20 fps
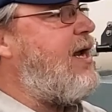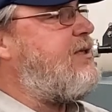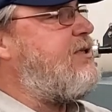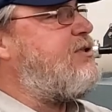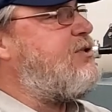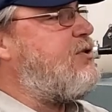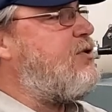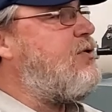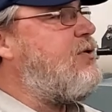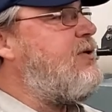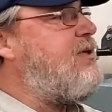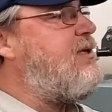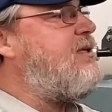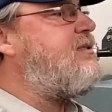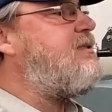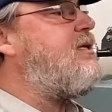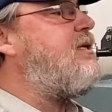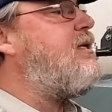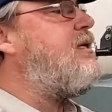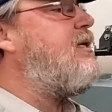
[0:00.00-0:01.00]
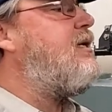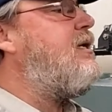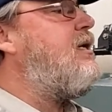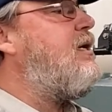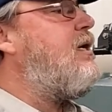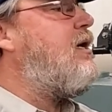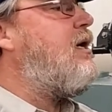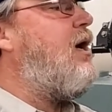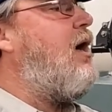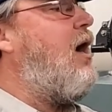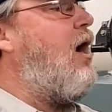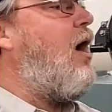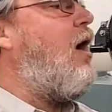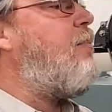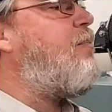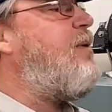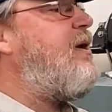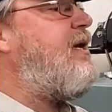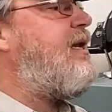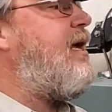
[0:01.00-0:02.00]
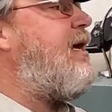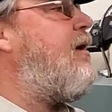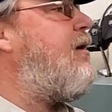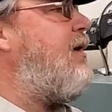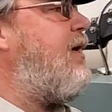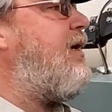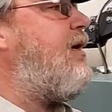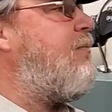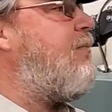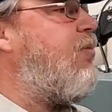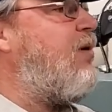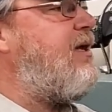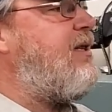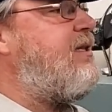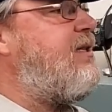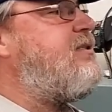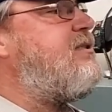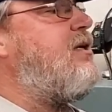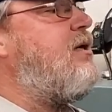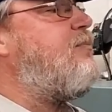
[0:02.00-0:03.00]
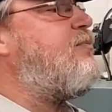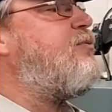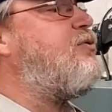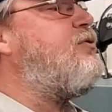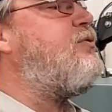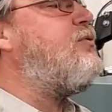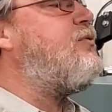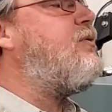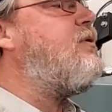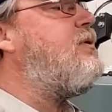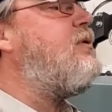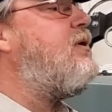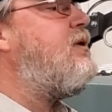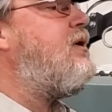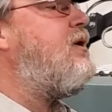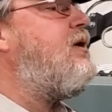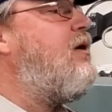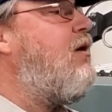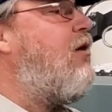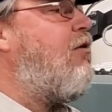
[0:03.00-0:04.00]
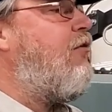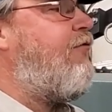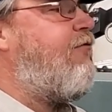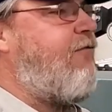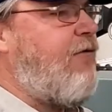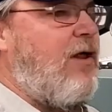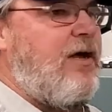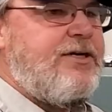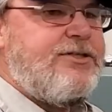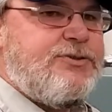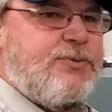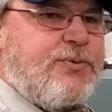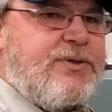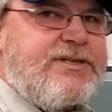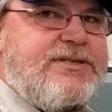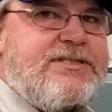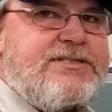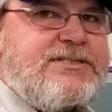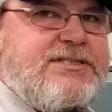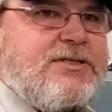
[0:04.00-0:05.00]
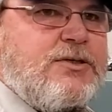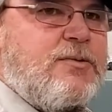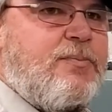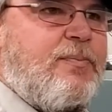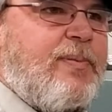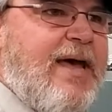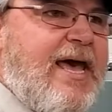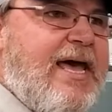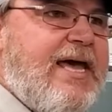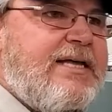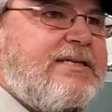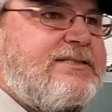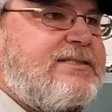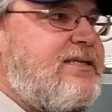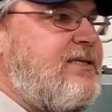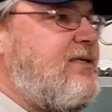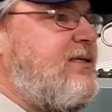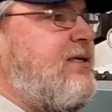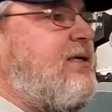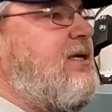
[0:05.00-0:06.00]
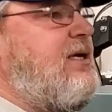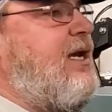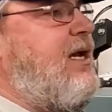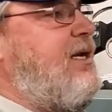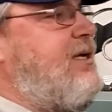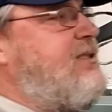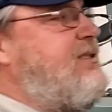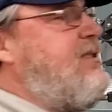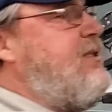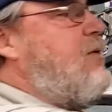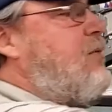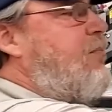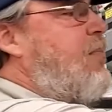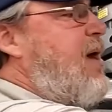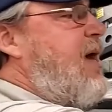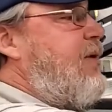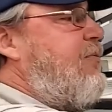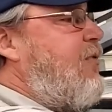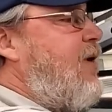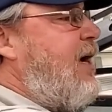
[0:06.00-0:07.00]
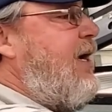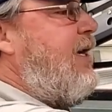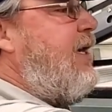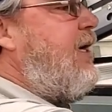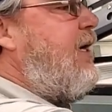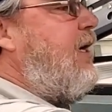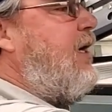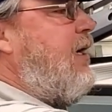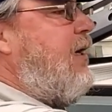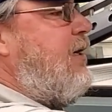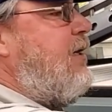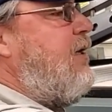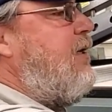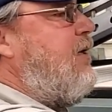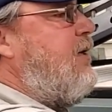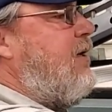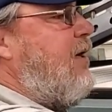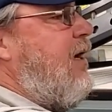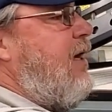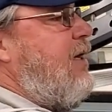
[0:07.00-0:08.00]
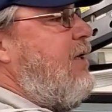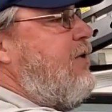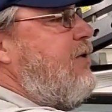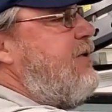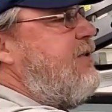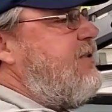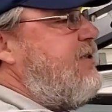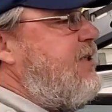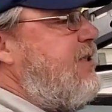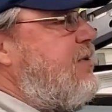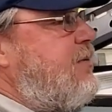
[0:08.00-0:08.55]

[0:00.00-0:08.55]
to turn this up and down. I can bring this up to flush with the seal pads in the seal pad right here. Okay, you can see